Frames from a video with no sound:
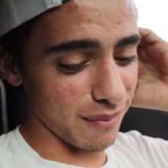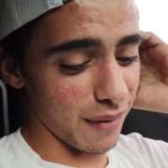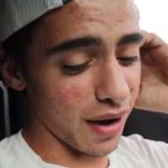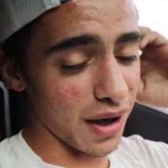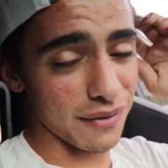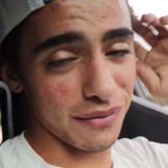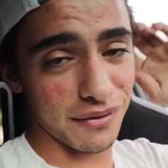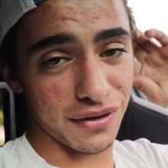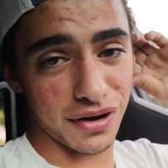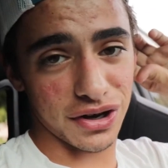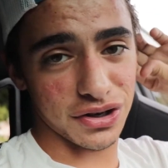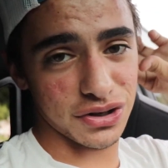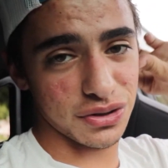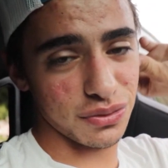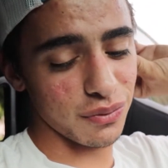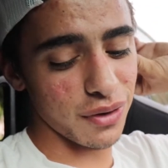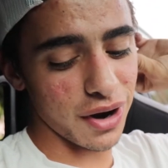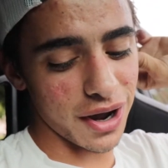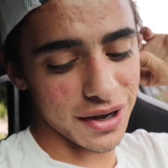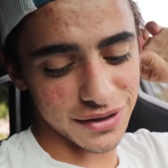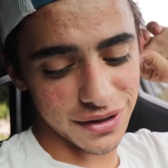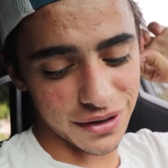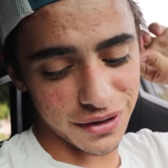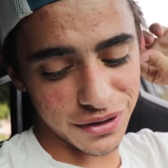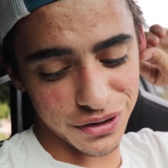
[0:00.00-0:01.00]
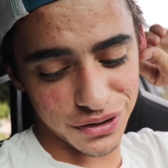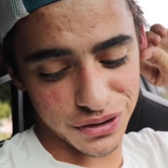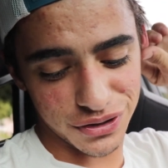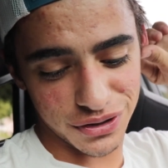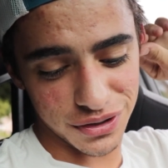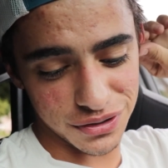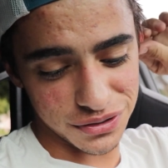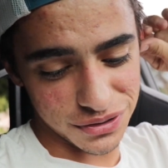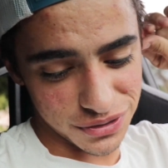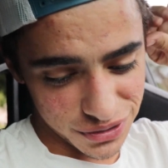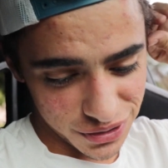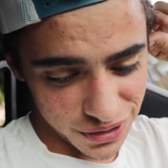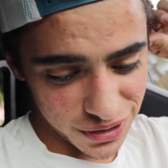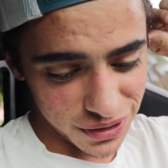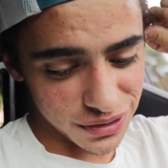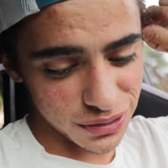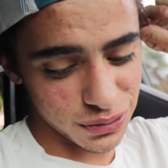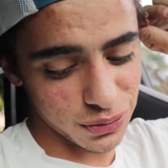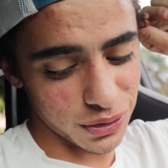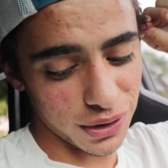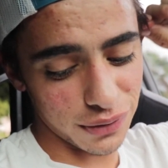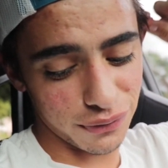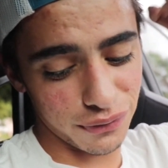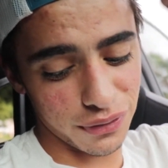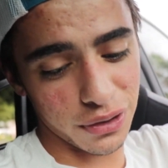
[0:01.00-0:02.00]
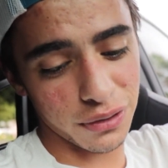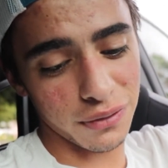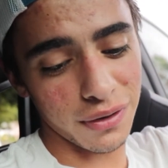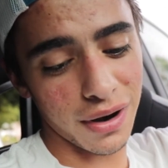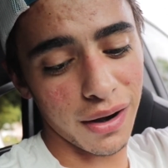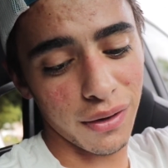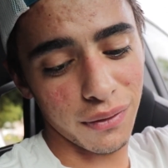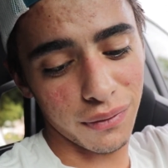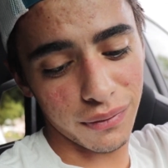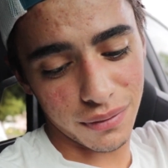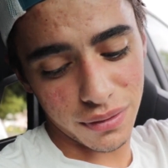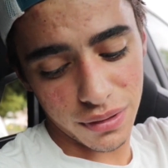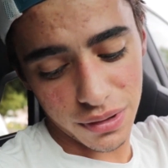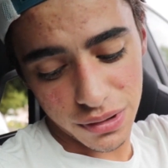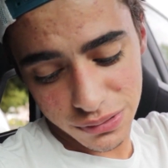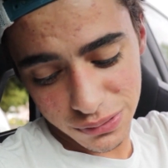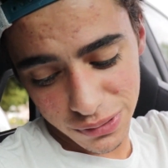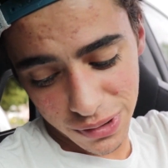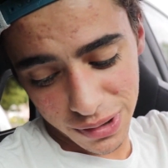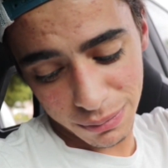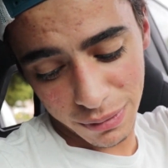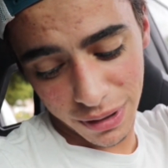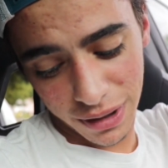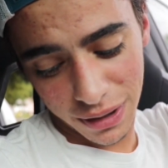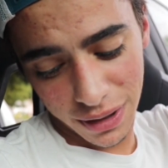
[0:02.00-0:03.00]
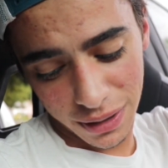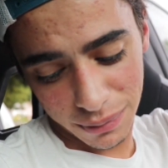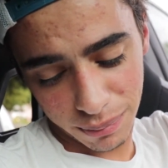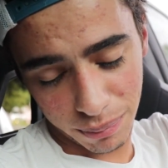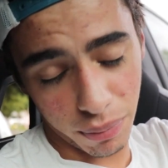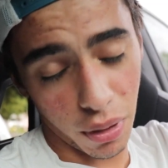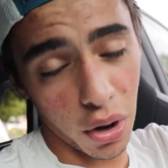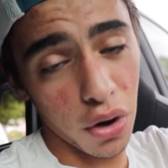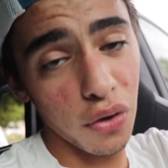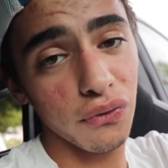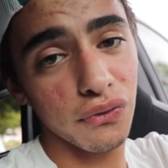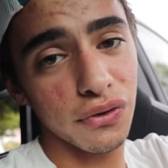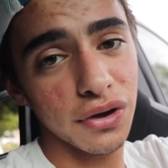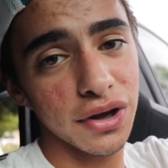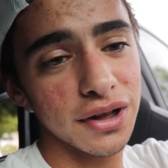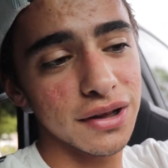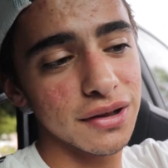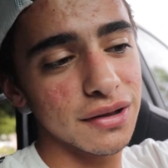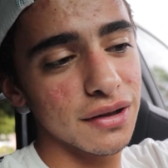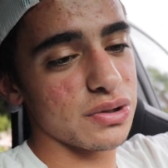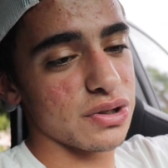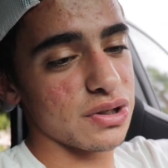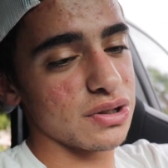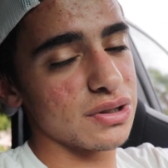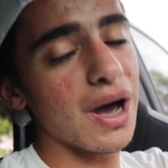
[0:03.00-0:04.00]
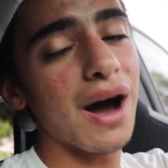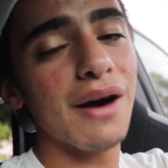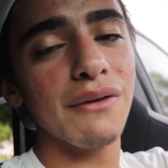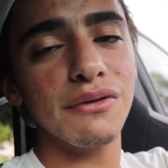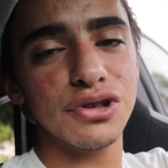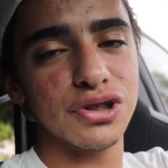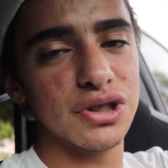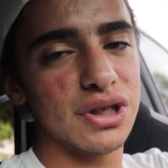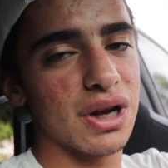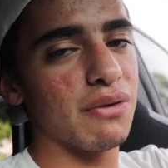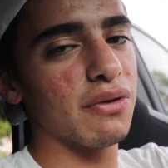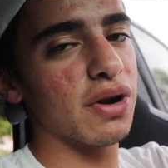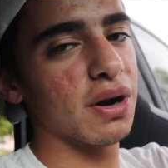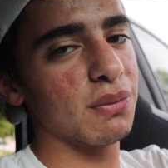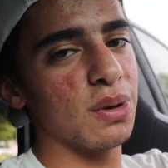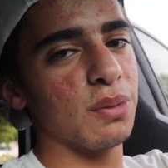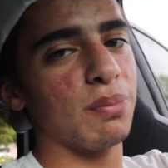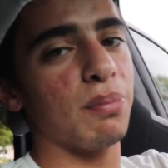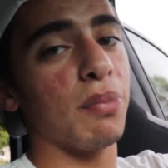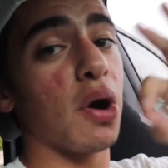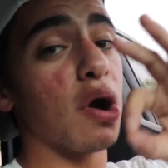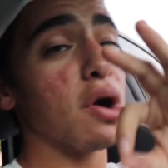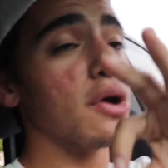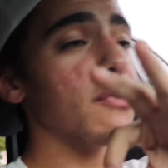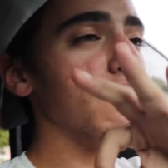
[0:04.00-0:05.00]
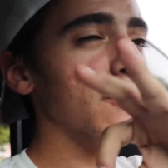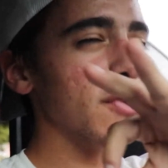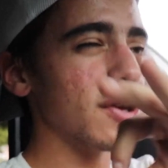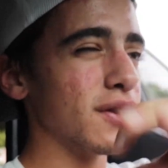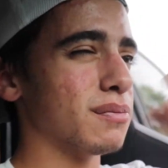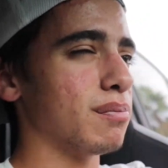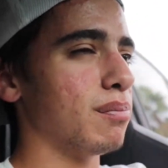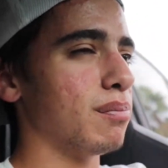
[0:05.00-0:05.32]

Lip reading: modification wise, at least the seat, trying to figure it out, trying to make it perfect, which is obviously never gonna be perfect,